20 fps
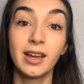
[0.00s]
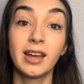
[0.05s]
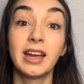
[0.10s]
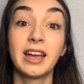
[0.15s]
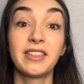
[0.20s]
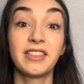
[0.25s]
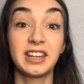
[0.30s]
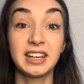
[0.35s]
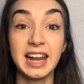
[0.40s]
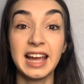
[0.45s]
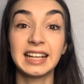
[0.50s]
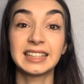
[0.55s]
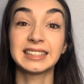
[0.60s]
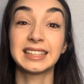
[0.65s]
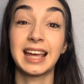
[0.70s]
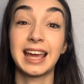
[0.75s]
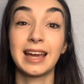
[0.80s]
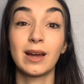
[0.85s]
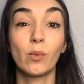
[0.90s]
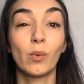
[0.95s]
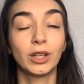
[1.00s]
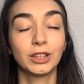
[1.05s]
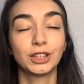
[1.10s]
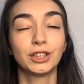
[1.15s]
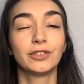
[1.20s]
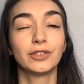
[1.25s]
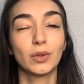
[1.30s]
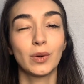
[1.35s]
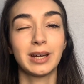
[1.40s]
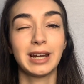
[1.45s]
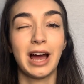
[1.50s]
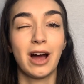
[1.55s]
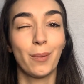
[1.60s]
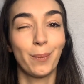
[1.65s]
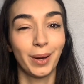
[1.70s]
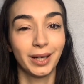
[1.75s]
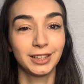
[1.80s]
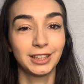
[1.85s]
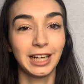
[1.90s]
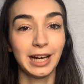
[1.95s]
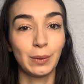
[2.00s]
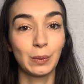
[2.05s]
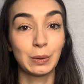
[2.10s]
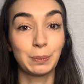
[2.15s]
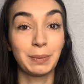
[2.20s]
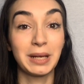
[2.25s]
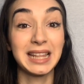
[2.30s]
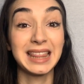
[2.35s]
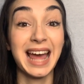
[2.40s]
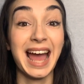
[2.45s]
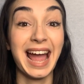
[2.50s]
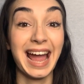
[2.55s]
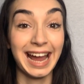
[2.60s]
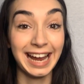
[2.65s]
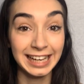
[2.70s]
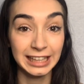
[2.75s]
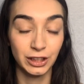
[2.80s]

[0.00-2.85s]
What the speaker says: The next thing, once you've sorted out a budget, would be the age